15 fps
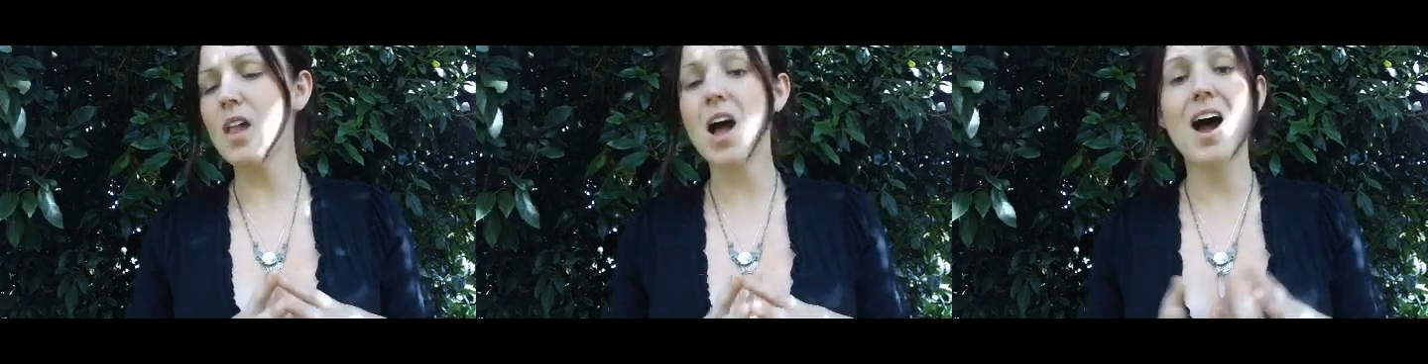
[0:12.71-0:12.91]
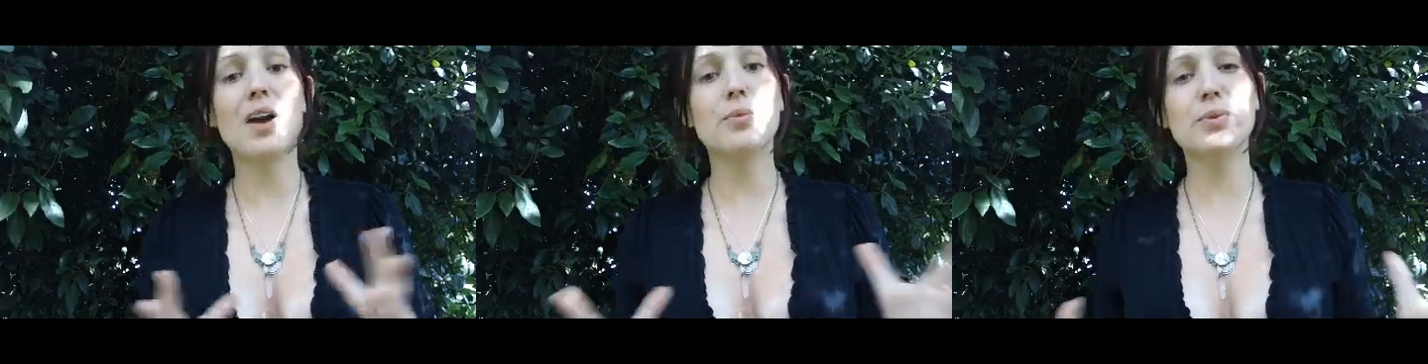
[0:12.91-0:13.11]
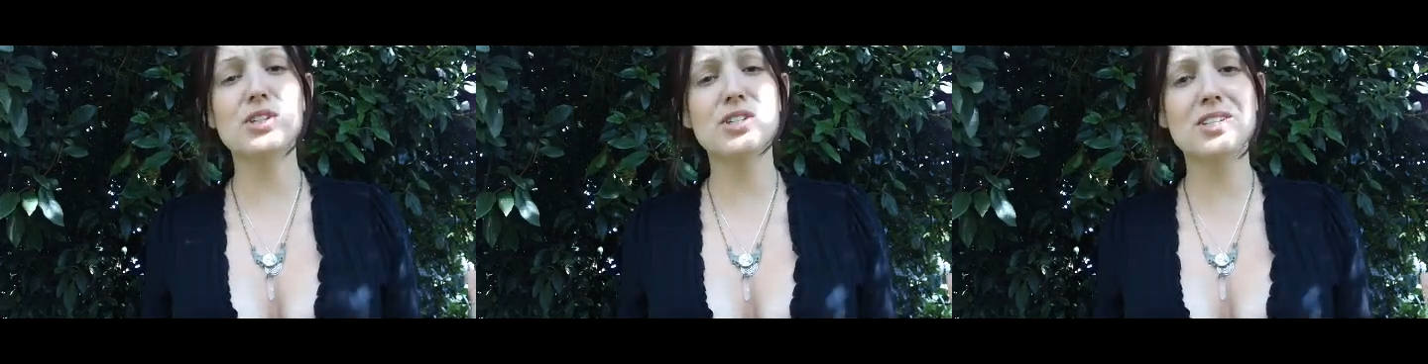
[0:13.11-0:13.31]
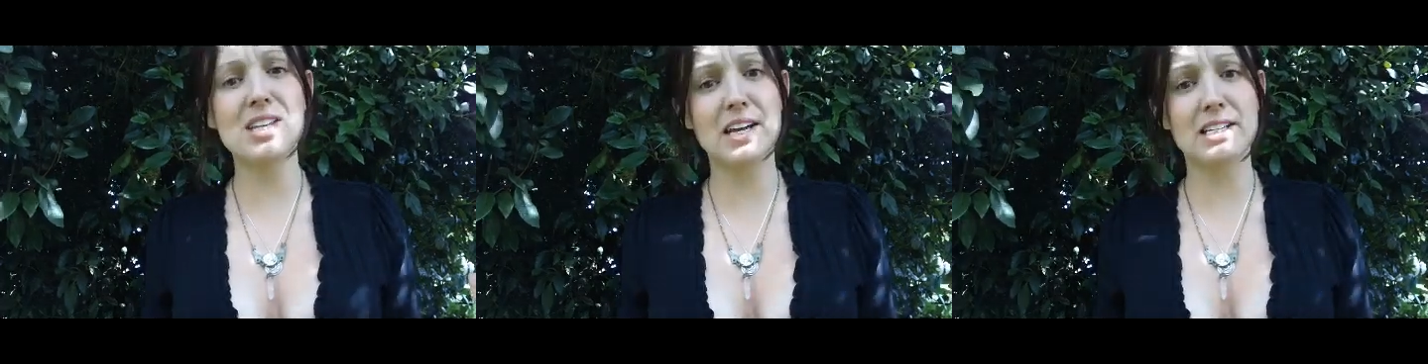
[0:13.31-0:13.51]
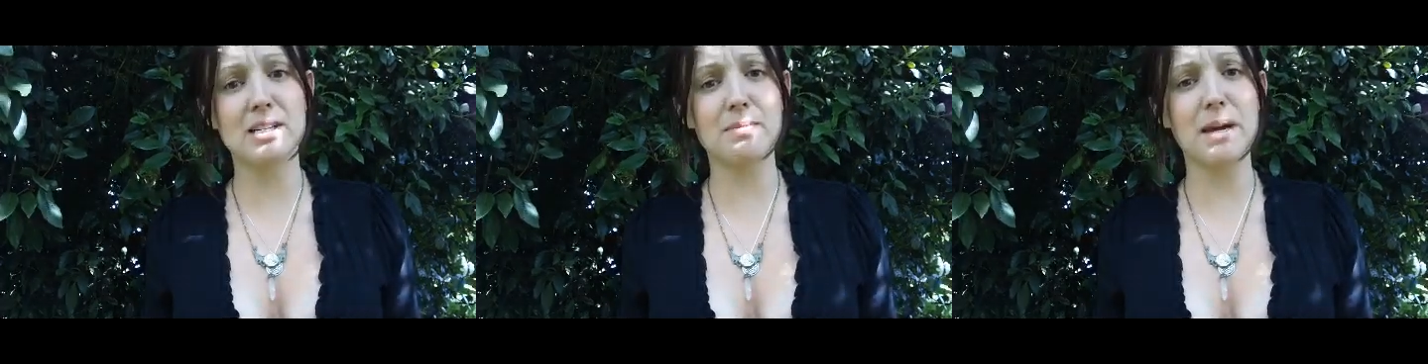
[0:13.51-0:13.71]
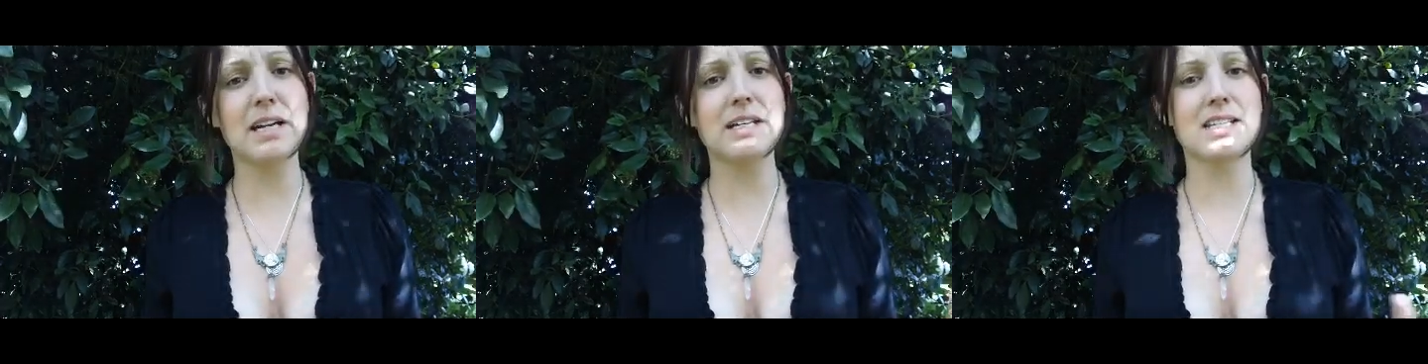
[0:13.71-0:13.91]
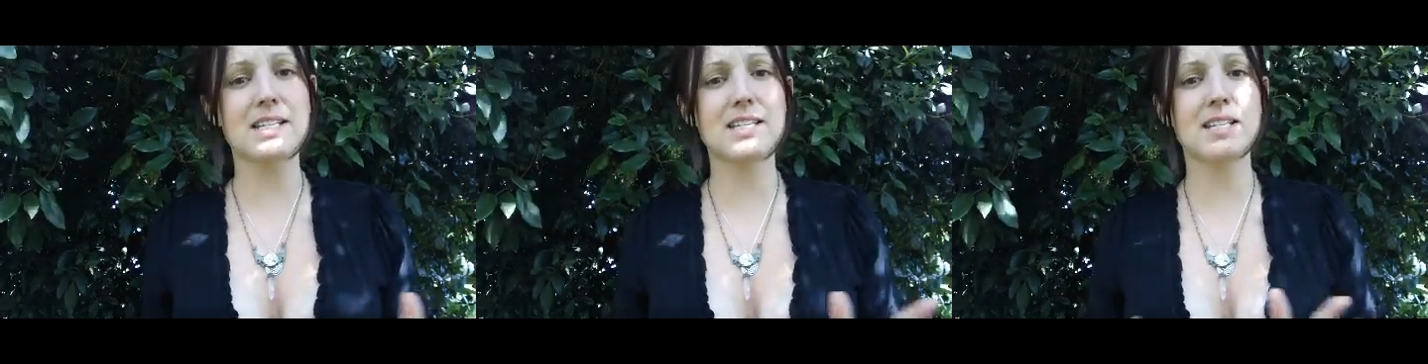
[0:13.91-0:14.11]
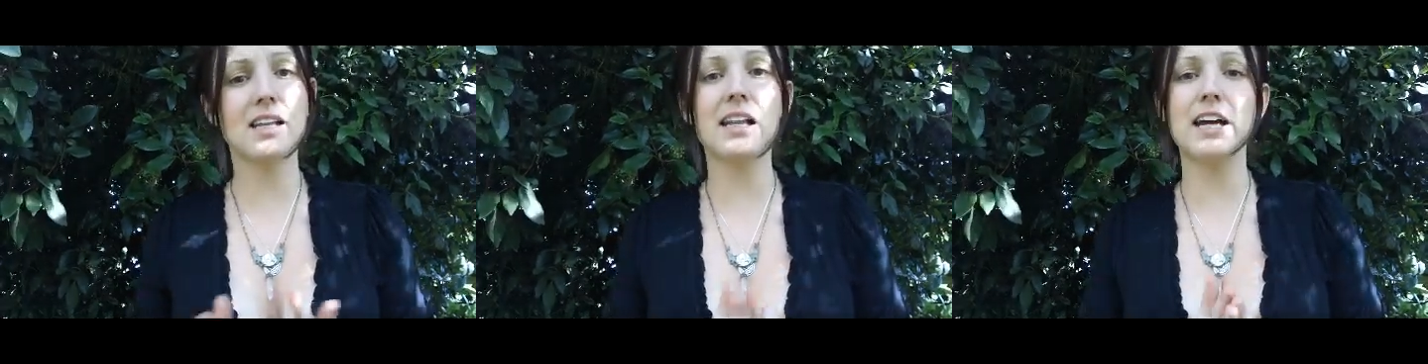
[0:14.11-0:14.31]
I would just like to make a
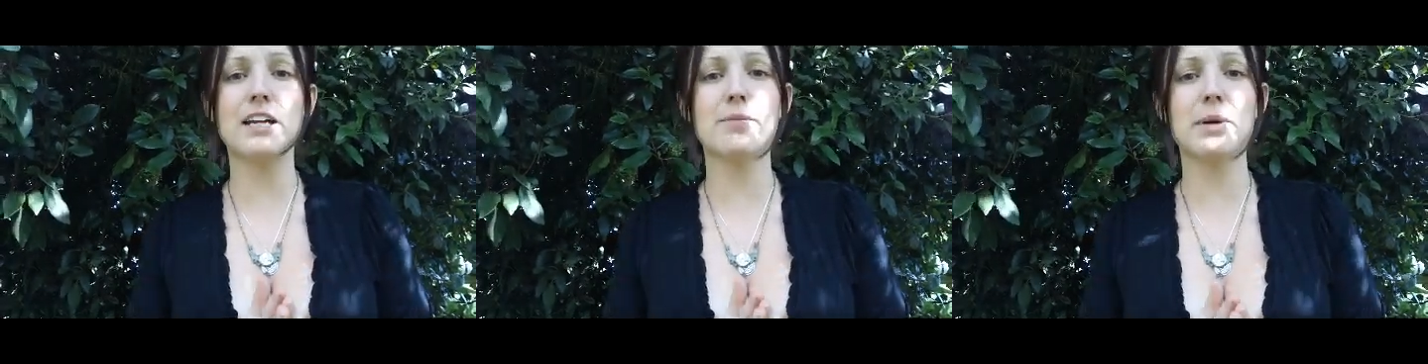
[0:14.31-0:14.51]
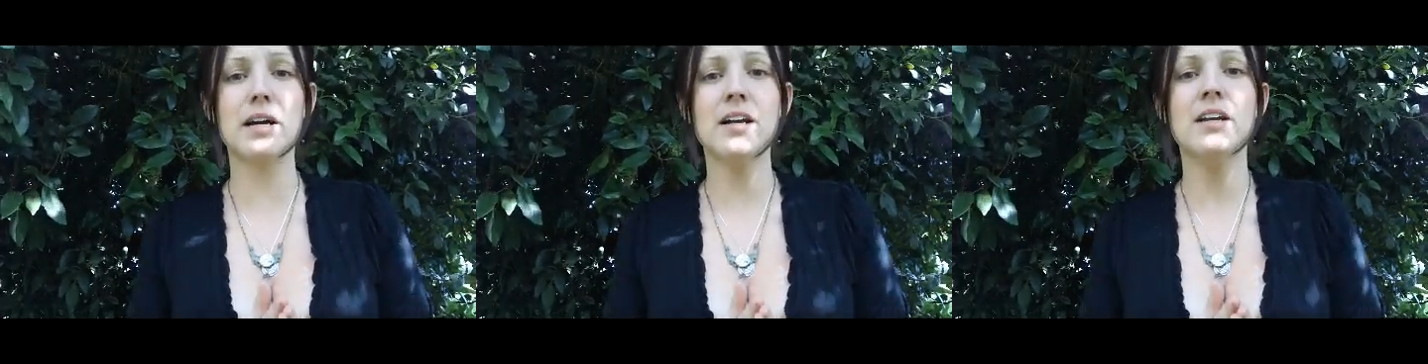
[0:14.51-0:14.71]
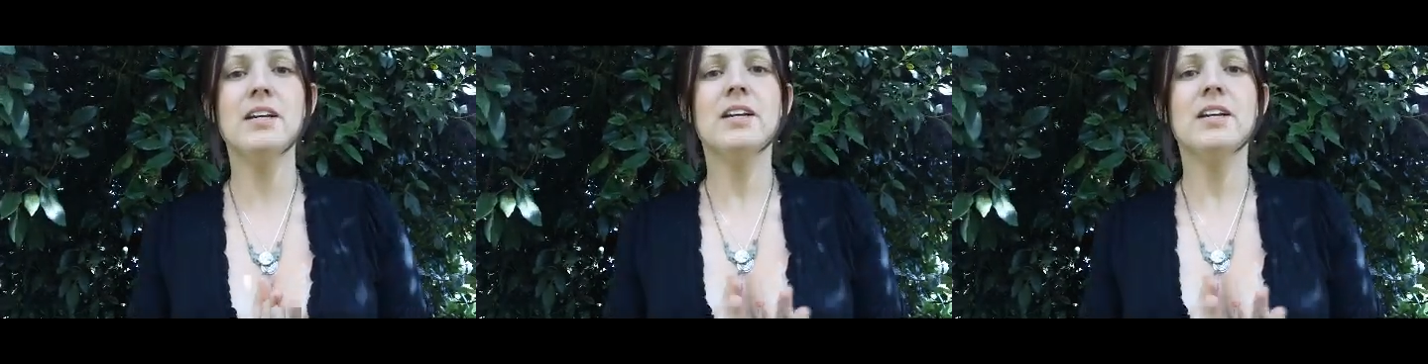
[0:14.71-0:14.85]
disclaimer